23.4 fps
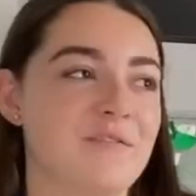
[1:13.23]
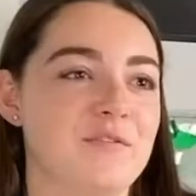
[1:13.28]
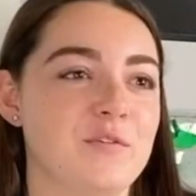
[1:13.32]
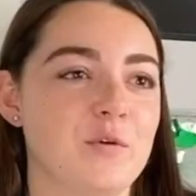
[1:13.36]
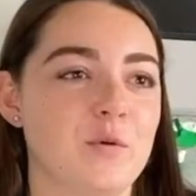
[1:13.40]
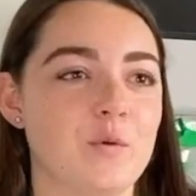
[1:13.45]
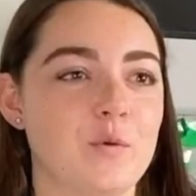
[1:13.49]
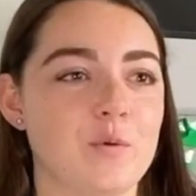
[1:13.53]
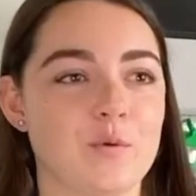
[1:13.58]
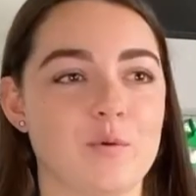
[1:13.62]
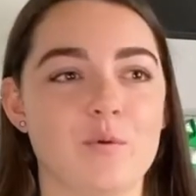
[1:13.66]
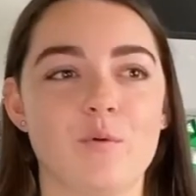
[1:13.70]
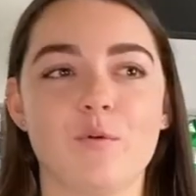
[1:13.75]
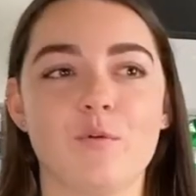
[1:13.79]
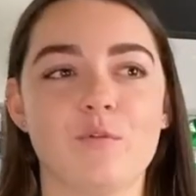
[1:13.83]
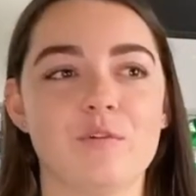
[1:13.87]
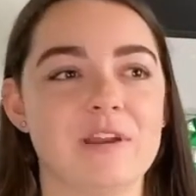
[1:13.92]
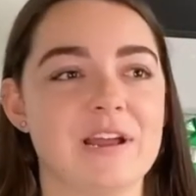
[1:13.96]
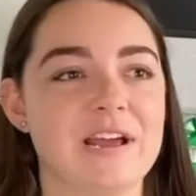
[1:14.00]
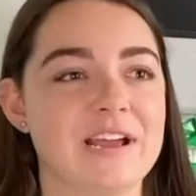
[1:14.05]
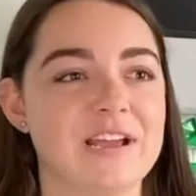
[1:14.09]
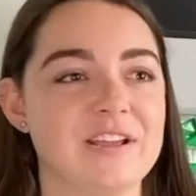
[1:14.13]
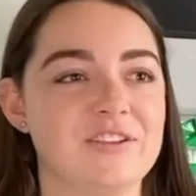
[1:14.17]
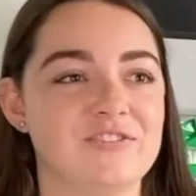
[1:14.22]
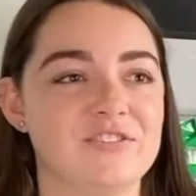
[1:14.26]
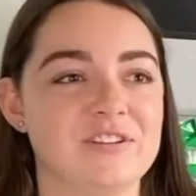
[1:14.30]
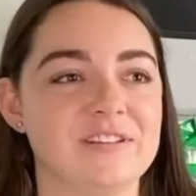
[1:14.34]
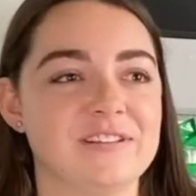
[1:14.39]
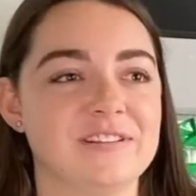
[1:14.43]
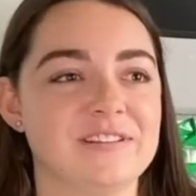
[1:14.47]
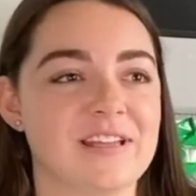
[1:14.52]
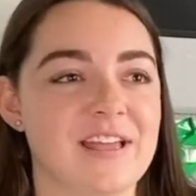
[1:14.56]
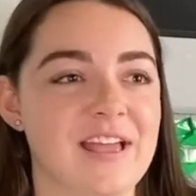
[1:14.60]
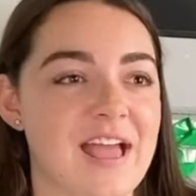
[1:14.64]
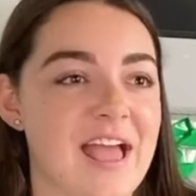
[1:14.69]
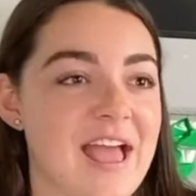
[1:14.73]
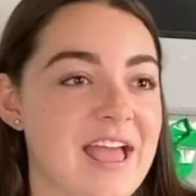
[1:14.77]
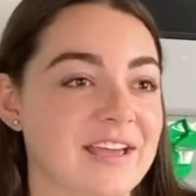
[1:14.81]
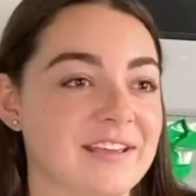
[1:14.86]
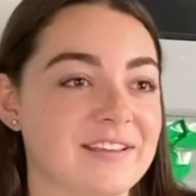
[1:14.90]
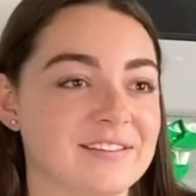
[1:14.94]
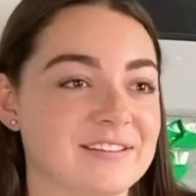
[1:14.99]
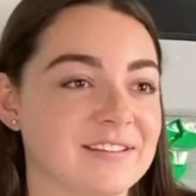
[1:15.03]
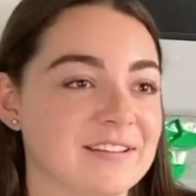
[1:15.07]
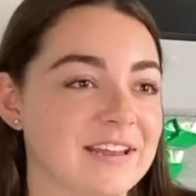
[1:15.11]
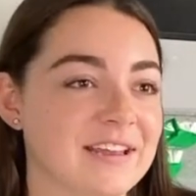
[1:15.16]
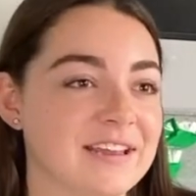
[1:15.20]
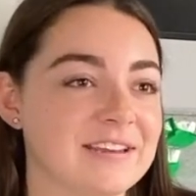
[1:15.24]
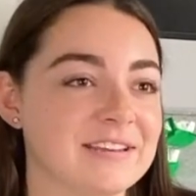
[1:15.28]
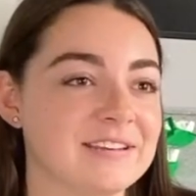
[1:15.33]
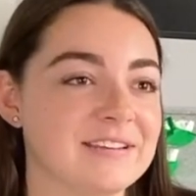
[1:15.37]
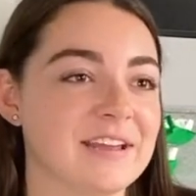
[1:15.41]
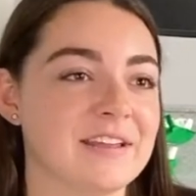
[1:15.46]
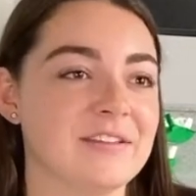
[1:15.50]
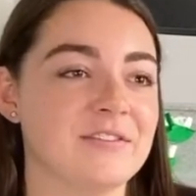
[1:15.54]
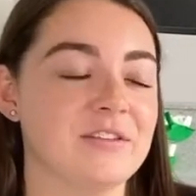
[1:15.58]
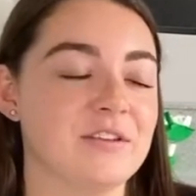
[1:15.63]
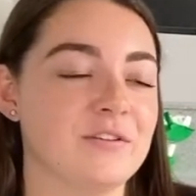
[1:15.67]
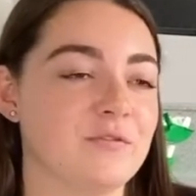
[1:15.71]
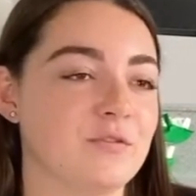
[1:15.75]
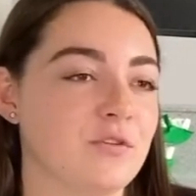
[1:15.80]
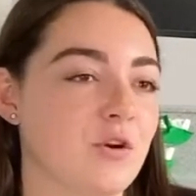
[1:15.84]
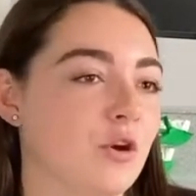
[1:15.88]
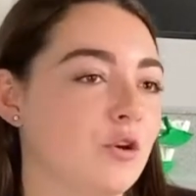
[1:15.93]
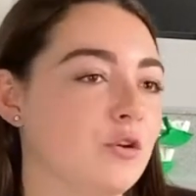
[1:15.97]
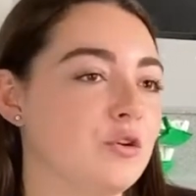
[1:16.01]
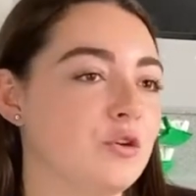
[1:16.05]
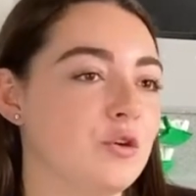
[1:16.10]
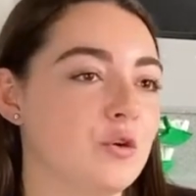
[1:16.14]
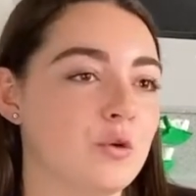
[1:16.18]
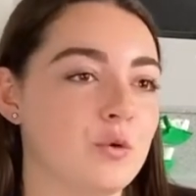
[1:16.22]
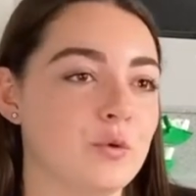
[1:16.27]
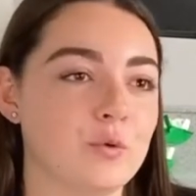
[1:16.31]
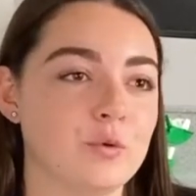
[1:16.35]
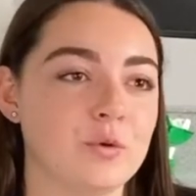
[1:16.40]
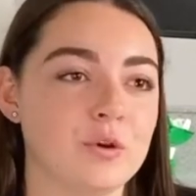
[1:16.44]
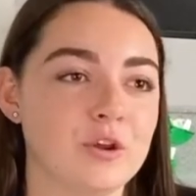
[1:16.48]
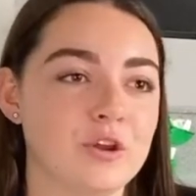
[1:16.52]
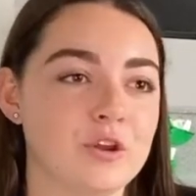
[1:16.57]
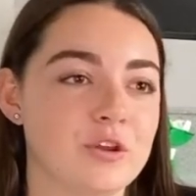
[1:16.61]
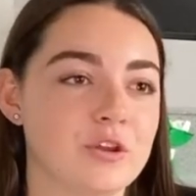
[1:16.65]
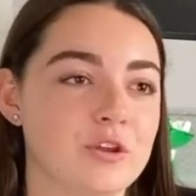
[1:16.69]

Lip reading: your oral hygiene's excellent and you've got no